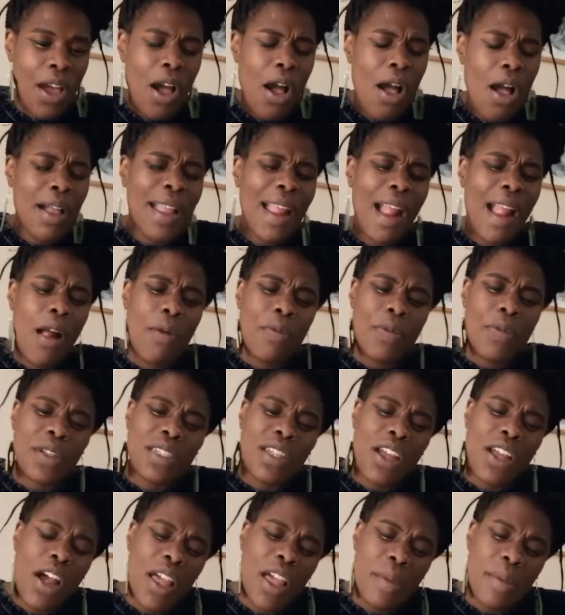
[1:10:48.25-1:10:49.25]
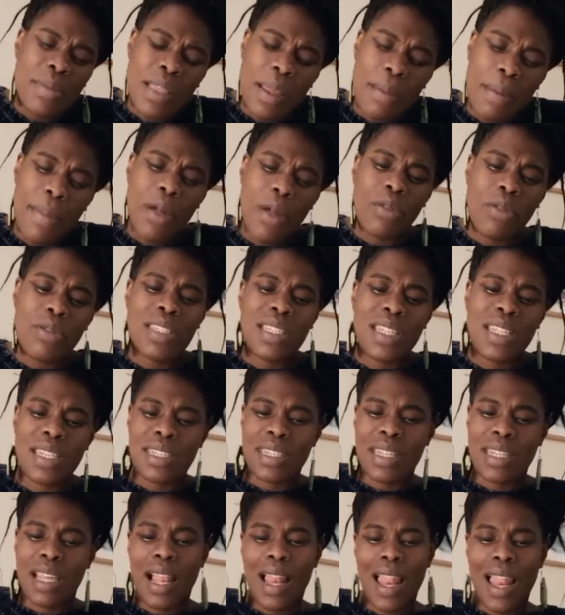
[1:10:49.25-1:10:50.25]
Can't count the times I melted
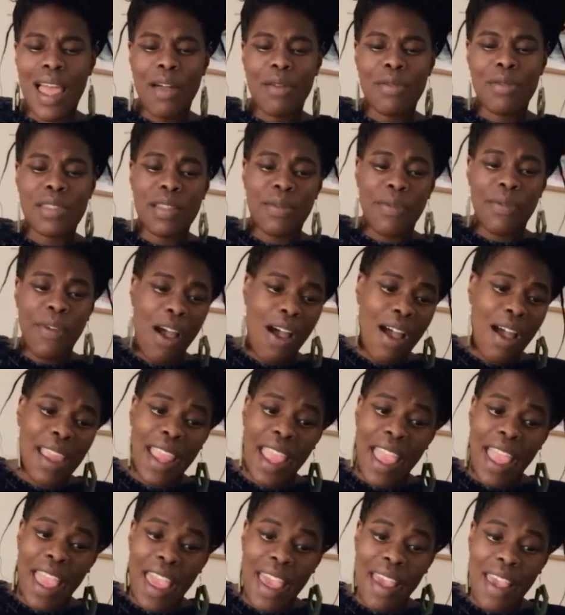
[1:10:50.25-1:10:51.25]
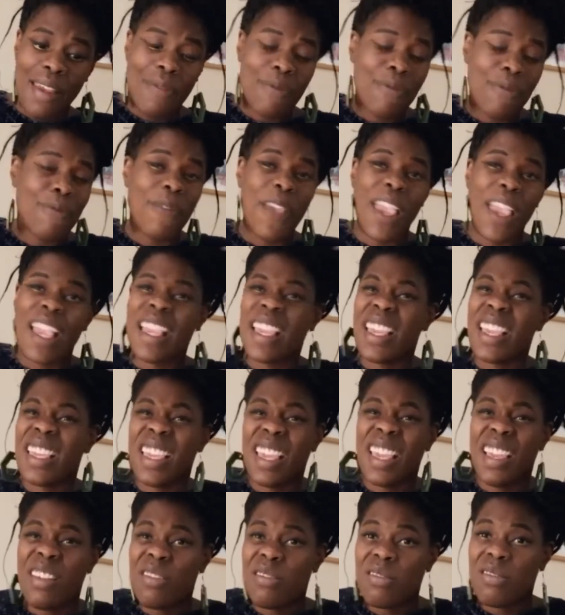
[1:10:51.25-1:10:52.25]
into clouds of high hair, fake
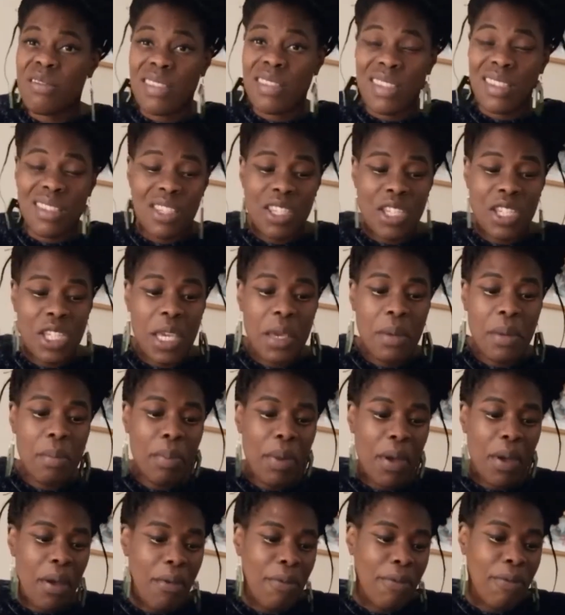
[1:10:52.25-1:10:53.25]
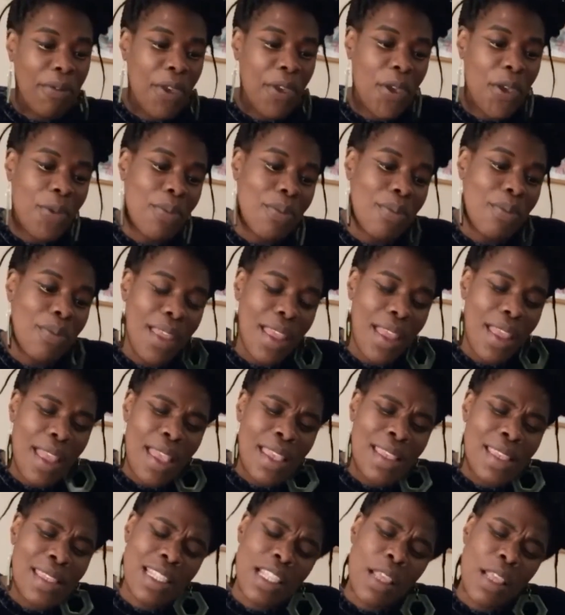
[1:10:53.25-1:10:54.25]
giggles and cheap perfume,
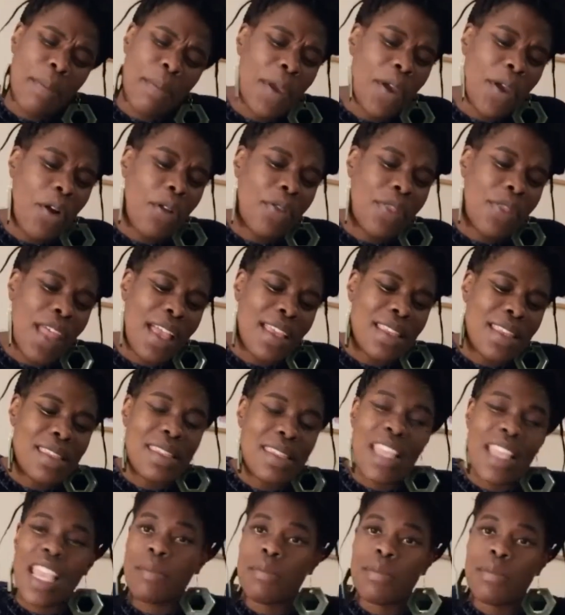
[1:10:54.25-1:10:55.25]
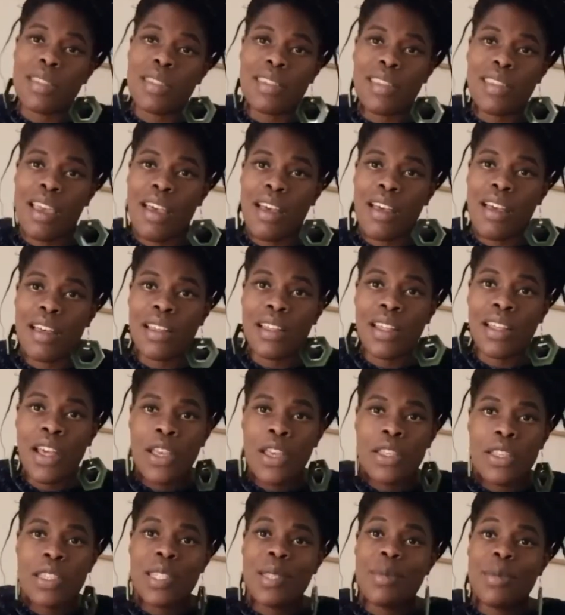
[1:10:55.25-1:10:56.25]
slipping on that same skirt,
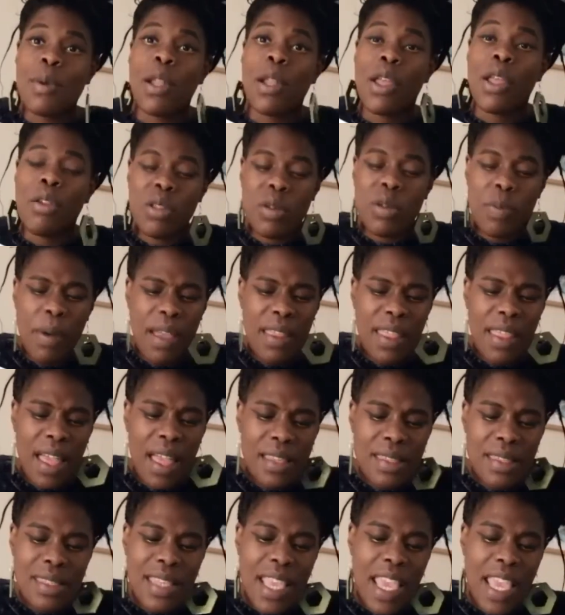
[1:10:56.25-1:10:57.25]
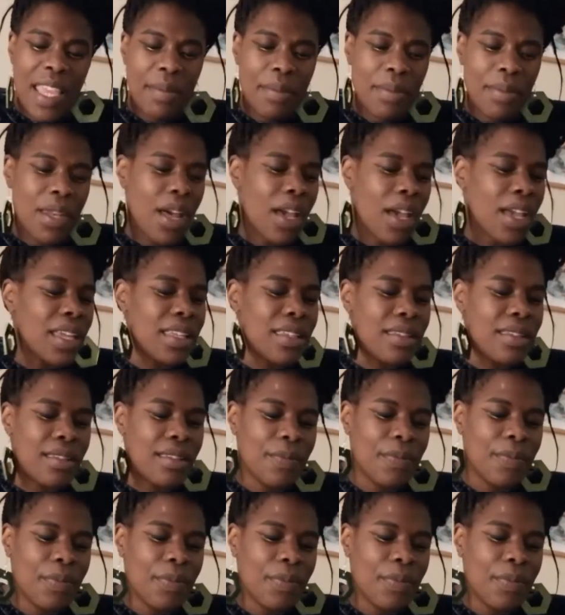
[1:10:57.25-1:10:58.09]
swallowed by that same night.